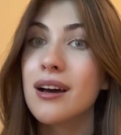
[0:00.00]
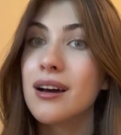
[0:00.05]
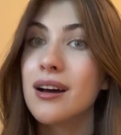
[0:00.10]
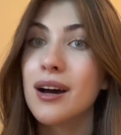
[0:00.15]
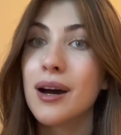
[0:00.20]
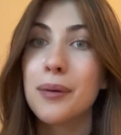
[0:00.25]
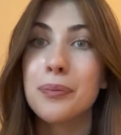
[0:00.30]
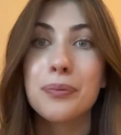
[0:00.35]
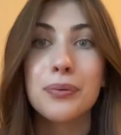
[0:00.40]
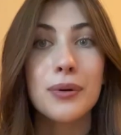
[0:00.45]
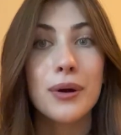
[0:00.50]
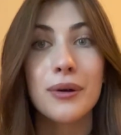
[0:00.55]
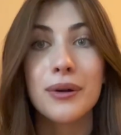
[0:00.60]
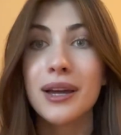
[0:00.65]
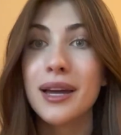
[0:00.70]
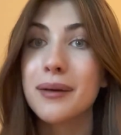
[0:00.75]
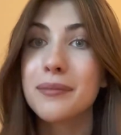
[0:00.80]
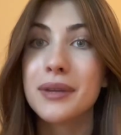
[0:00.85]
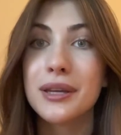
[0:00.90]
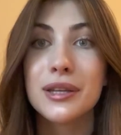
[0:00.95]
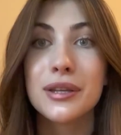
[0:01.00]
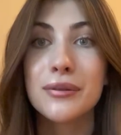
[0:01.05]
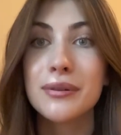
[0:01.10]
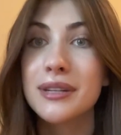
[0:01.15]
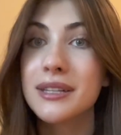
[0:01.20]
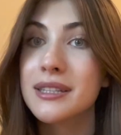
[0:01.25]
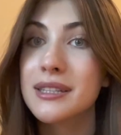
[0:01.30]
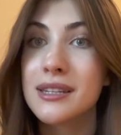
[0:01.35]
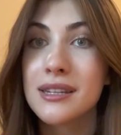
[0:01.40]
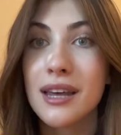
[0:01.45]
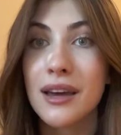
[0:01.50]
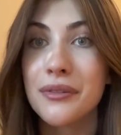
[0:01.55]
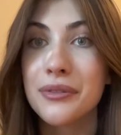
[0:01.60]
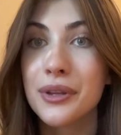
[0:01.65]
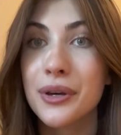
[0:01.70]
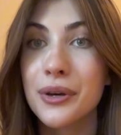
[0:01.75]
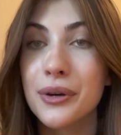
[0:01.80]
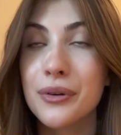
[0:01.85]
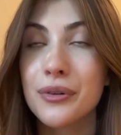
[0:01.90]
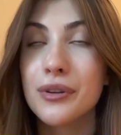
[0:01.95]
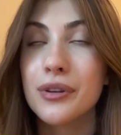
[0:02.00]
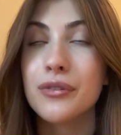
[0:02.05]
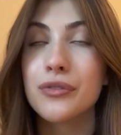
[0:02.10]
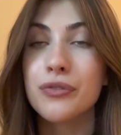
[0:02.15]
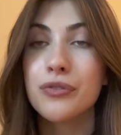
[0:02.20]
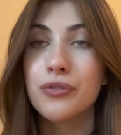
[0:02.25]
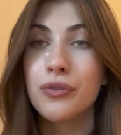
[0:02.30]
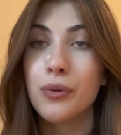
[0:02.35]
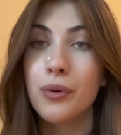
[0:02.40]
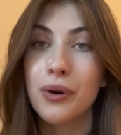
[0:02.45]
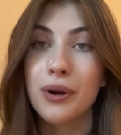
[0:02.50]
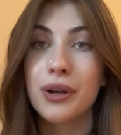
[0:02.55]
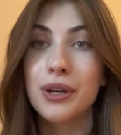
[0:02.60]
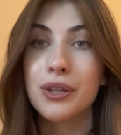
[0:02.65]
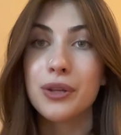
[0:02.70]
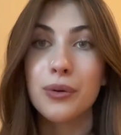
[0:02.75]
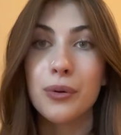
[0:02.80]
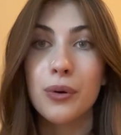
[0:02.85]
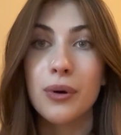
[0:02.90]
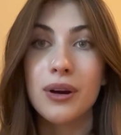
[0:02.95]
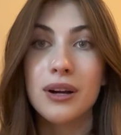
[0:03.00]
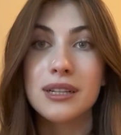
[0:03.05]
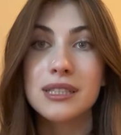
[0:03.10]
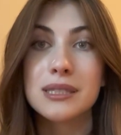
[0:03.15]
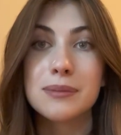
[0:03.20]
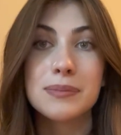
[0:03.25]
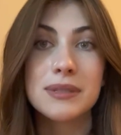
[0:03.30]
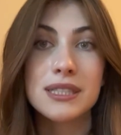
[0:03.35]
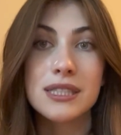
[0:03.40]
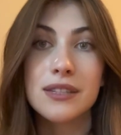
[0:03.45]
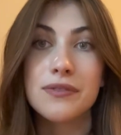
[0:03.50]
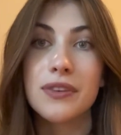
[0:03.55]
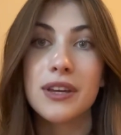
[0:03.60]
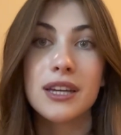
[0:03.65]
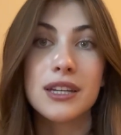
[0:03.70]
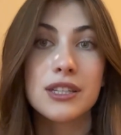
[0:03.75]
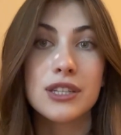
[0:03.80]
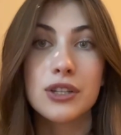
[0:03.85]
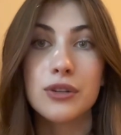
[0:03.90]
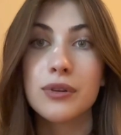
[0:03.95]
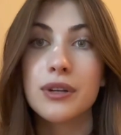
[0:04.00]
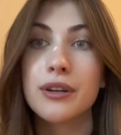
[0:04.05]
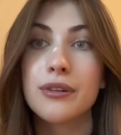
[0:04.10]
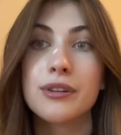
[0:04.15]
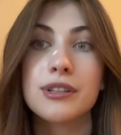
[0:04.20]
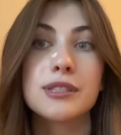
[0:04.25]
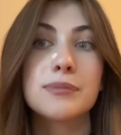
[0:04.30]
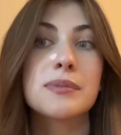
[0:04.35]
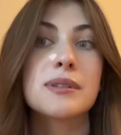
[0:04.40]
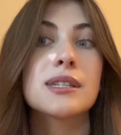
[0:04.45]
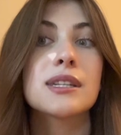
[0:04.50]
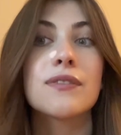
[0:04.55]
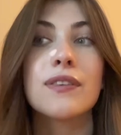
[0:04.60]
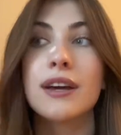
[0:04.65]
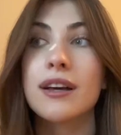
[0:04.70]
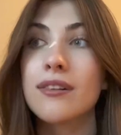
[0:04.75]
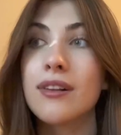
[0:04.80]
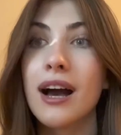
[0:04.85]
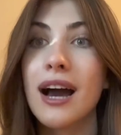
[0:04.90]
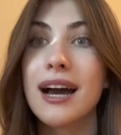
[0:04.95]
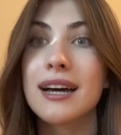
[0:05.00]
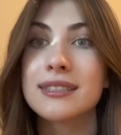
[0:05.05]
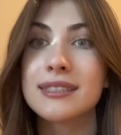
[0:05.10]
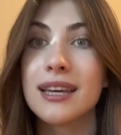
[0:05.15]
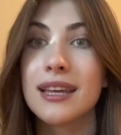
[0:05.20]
a program that you need to download for your specific degree or specific class,